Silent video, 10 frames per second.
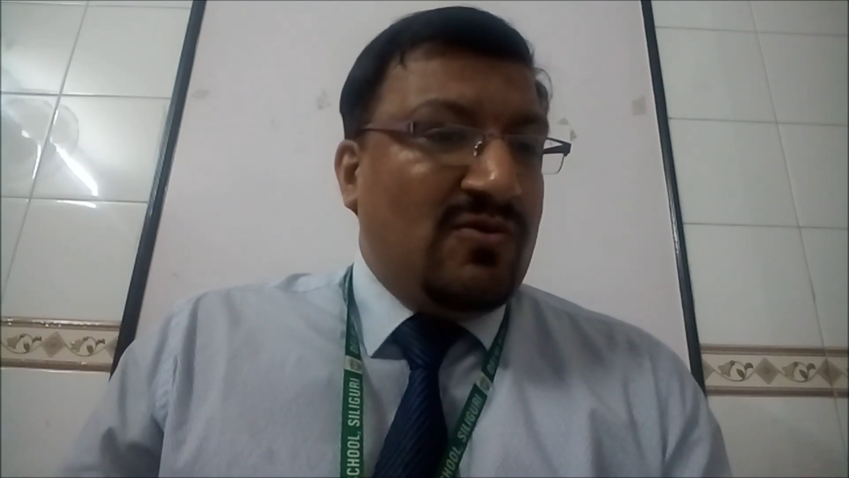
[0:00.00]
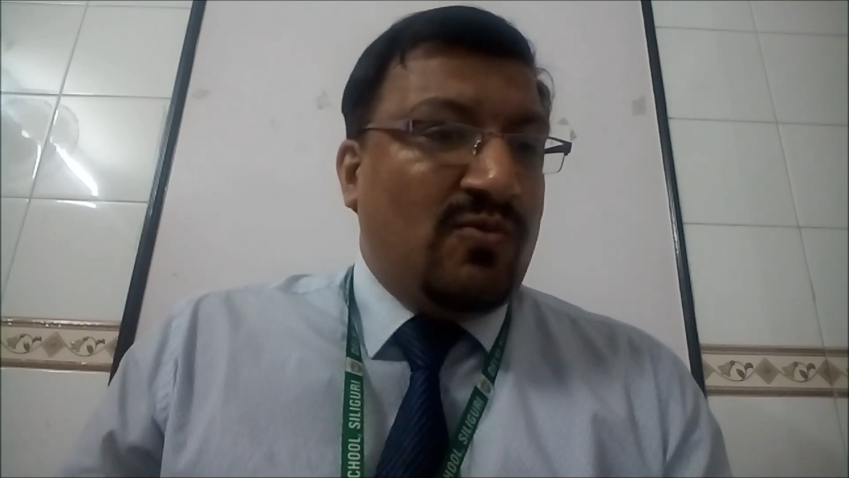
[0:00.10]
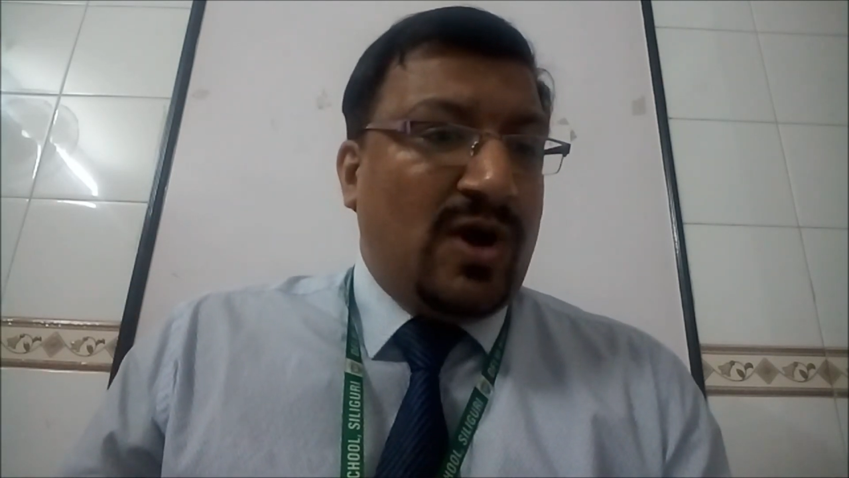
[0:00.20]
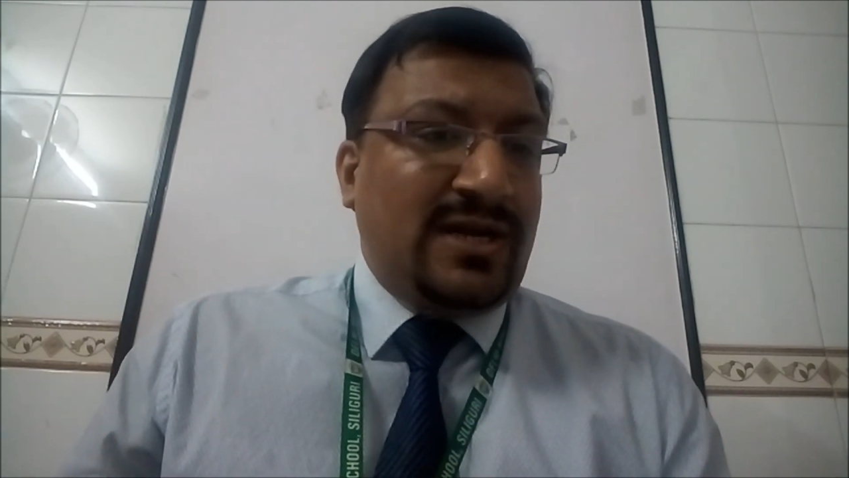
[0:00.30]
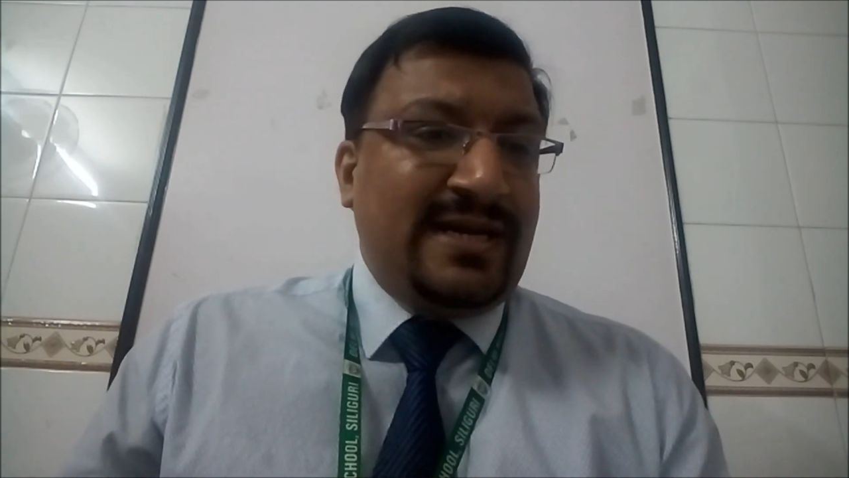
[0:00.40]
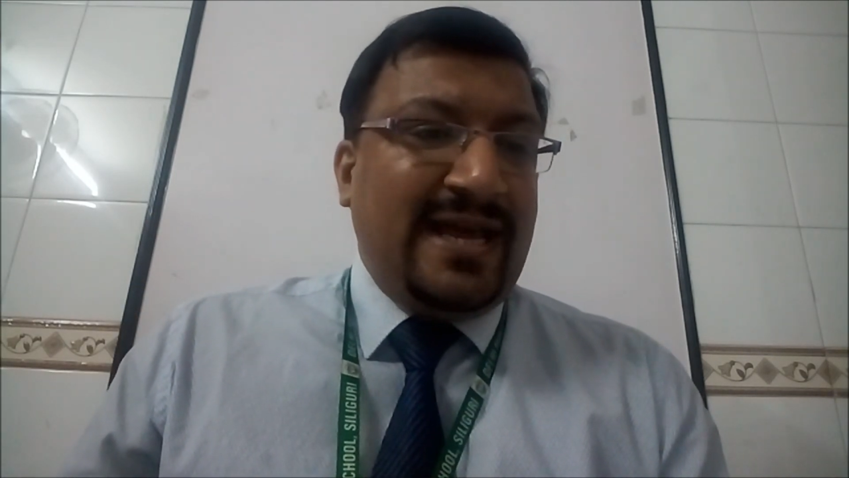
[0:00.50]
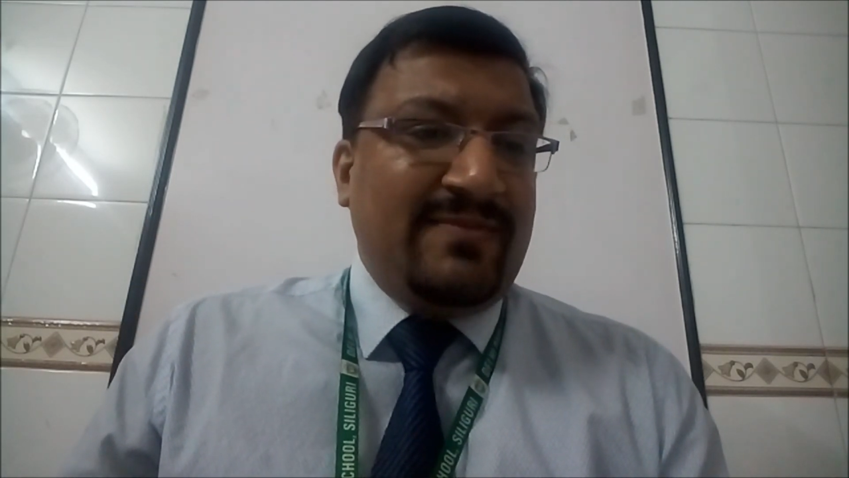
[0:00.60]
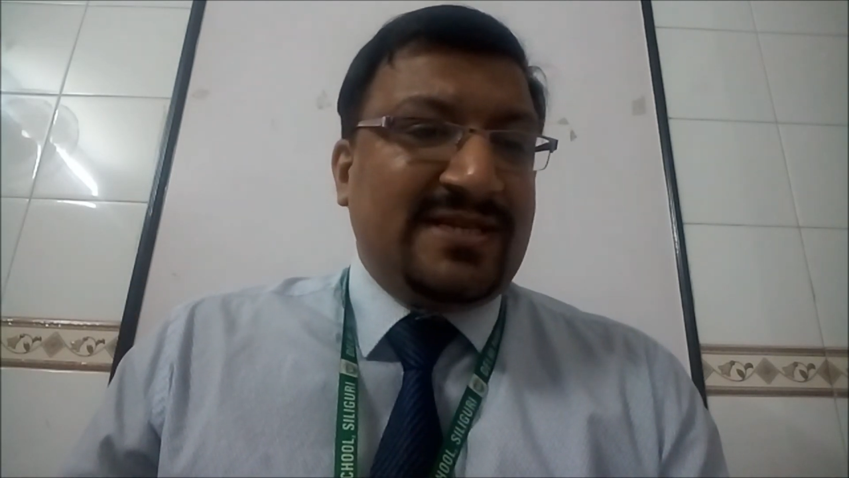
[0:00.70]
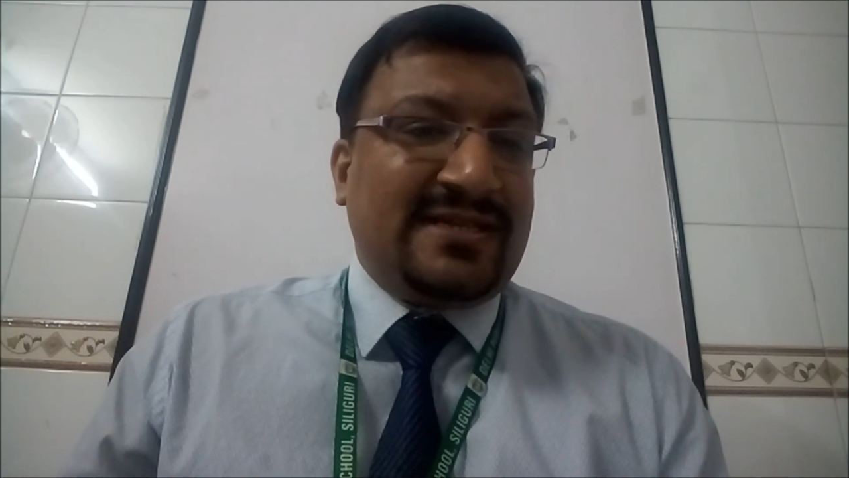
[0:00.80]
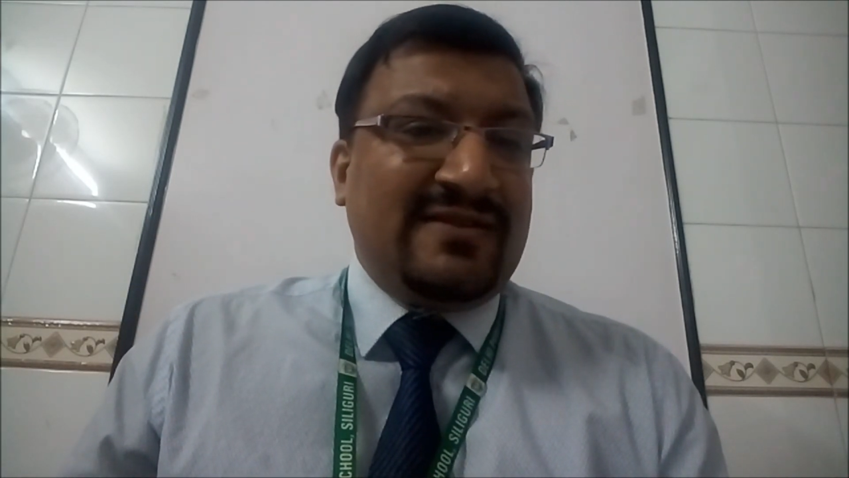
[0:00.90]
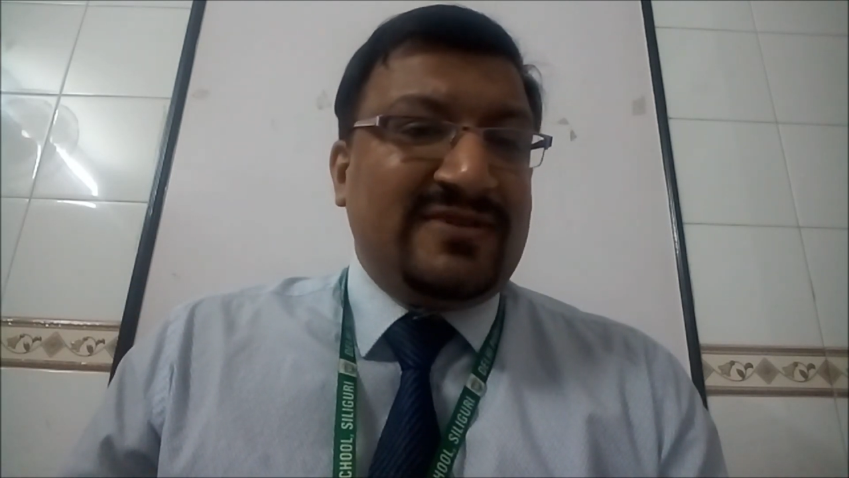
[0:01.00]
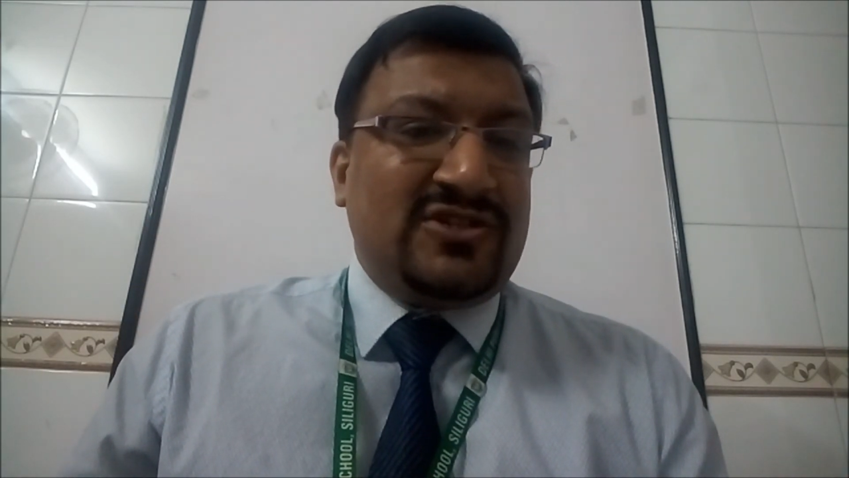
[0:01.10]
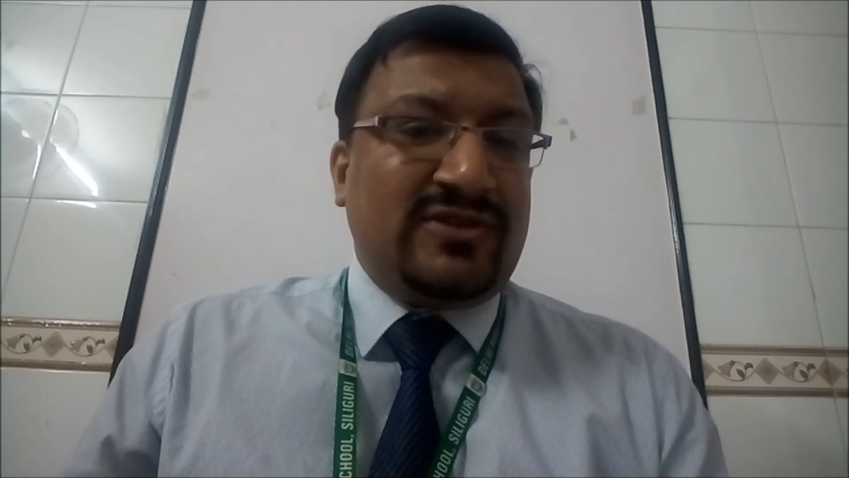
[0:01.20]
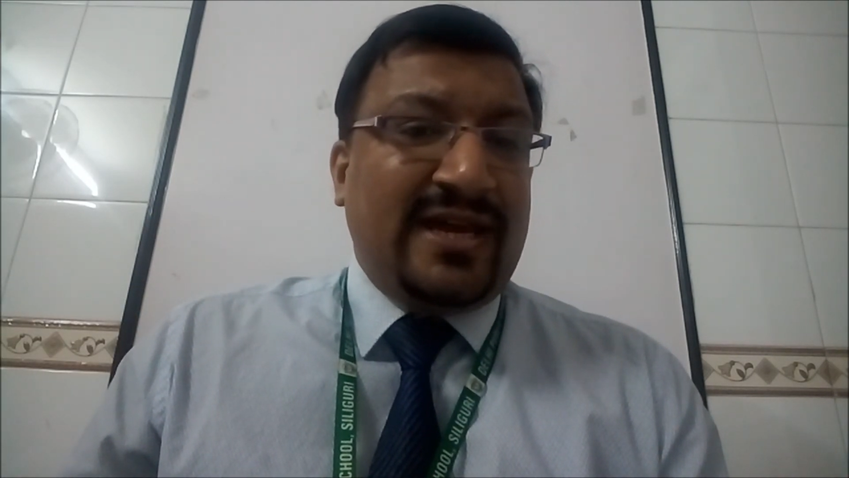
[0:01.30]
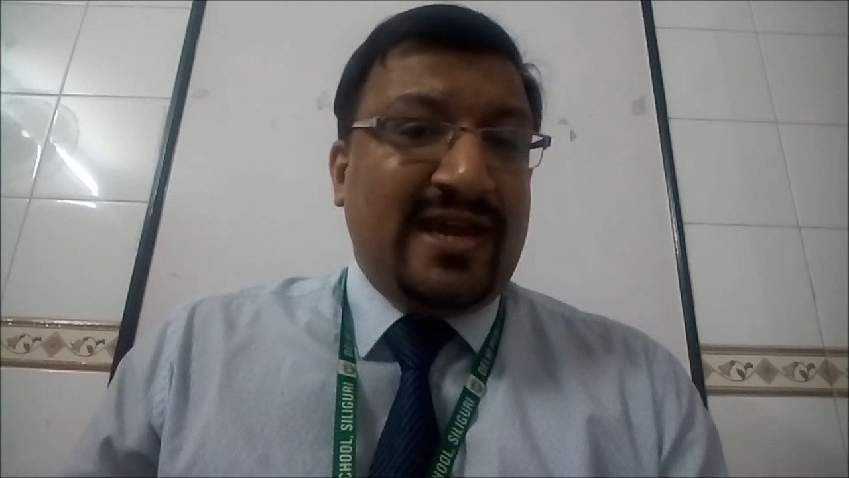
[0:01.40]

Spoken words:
What name is given to the